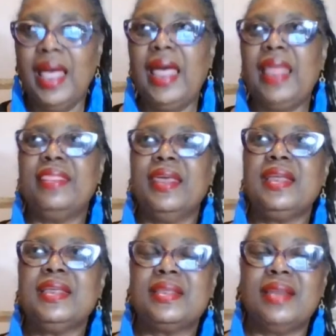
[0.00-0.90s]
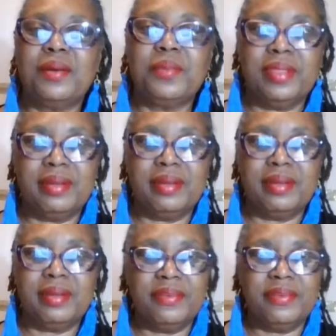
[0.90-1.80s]
And then he stuck with her
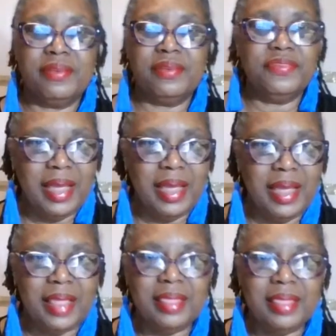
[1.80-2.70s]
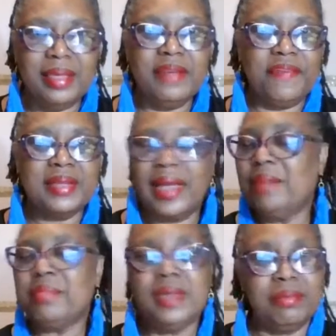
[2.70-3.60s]
for a minute and then he finally's like,
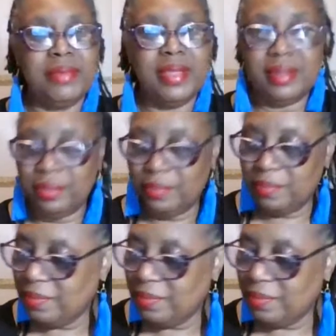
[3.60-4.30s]
I'm done with you.